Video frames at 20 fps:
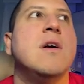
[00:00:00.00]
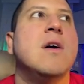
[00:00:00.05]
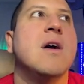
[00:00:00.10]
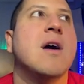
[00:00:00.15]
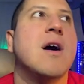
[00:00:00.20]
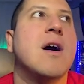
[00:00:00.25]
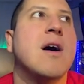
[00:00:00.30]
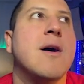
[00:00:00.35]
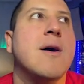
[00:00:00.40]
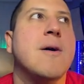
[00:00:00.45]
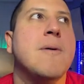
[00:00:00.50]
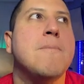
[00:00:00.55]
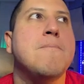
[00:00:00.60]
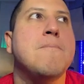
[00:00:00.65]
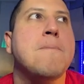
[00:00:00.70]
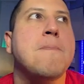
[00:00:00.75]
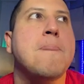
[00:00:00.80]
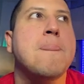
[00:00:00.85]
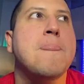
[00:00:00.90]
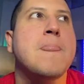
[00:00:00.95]
And
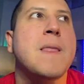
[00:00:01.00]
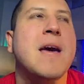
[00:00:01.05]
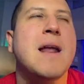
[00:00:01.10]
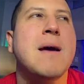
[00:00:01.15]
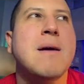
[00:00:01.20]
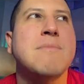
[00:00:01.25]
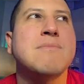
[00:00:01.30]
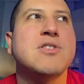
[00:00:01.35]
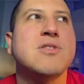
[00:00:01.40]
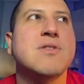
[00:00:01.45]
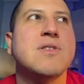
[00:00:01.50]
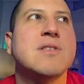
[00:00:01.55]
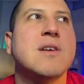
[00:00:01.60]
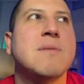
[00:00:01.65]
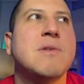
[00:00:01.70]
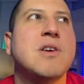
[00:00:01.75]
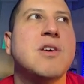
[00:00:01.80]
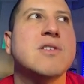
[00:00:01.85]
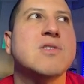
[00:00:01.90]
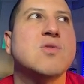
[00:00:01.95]
I'm
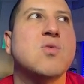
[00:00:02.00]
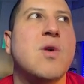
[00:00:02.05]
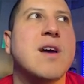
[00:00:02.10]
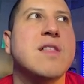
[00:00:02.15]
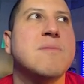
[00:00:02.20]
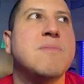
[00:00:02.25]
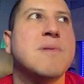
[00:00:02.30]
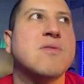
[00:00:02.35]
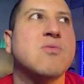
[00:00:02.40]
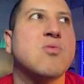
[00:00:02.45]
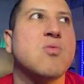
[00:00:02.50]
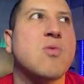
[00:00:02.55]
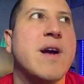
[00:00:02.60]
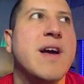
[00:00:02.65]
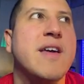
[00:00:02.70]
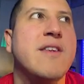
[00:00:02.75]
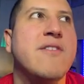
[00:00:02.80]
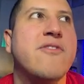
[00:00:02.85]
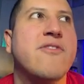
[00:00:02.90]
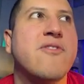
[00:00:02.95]
curious why they picked
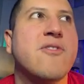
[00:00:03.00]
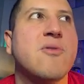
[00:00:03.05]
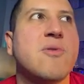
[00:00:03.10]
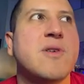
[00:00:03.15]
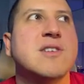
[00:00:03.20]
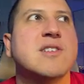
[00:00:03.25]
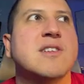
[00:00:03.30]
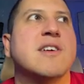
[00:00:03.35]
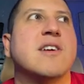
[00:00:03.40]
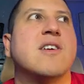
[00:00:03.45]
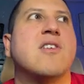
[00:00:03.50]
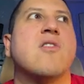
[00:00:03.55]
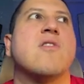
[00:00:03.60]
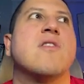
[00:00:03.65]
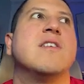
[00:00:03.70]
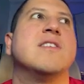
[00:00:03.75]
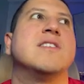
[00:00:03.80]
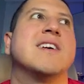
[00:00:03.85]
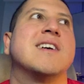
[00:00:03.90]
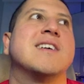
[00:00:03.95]
red for originally
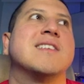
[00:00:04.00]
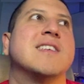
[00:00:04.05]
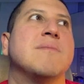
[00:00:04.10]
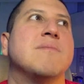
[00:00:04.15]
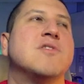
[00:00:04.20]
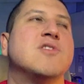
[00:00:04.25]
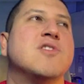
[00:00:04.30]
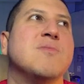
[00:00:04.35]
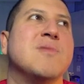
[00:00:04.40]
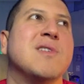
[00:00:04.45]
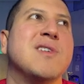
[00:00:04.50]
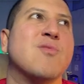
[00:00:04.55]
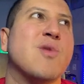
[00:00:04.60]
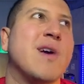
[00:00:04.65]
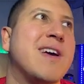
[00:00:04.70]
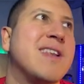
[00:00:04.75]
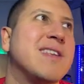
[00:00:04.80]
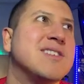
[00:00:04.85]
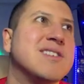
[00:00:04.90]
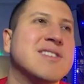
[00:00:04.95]
Carnage. I guess I'm assuming
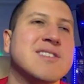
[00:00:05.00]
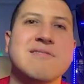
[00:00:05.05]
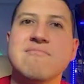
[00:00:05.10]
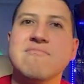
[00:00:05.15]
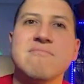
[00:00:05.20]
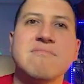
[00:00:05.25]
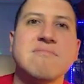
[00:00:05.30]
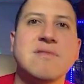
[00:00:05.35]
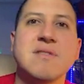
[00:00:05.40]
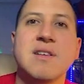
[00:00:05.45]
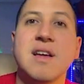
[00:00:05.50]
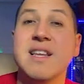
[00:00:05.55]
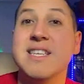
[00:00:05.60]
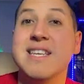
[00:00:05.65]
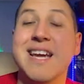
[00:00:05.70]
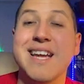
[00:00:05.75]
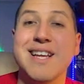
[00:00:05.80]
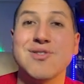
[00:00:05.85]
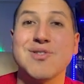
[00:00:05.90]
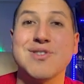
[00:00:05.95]
red is just a
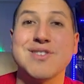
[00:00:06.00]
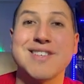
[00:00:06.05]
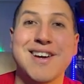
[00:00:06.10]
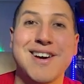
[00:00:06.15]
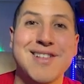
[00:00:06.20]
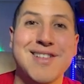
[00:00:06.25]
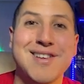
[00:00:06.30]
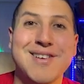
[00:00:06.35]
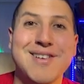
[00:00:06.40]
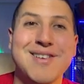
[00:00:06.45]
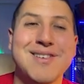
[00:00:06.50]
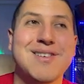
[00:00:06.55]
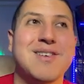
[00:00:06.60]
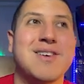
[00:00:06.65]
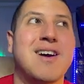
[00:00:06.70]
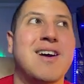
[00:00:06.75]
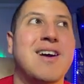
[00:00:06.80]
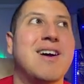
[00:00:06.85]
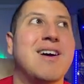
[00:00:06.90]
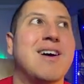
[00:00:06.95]
dangerous color.
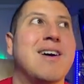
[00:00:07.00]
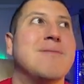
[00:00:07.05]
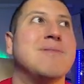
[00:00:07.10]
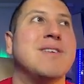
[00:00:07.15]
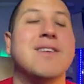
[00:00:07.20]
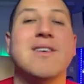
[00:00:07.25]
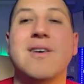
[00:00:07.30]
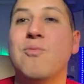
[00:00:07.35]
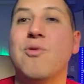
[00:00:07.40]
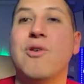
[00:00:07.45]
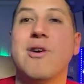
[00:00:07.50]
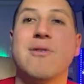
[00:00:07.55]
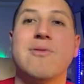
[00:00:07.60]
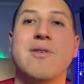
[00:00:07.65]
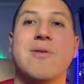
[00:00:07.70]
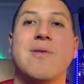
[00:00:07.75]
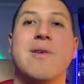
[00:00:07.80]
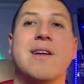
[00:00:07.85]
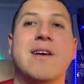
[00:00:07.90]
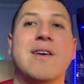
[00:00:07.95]
You know, I'm wearing
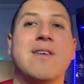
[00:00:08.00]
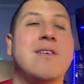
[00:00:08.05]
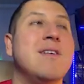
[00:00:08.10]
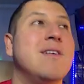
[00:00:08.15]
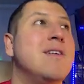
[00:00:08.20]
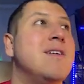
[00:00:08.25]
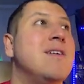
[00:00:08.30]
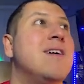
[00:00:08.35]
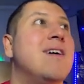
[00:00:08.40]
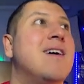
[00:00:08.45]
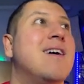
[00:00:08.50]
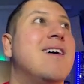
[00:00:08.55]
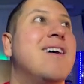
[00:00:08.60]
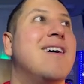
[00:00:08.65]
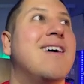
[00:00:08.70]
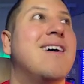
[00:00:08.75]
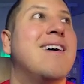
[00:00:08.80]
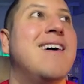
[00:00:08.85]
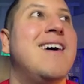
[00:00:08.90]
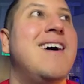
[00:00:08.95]
red right
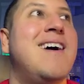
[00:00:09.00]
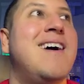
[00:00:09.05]
now.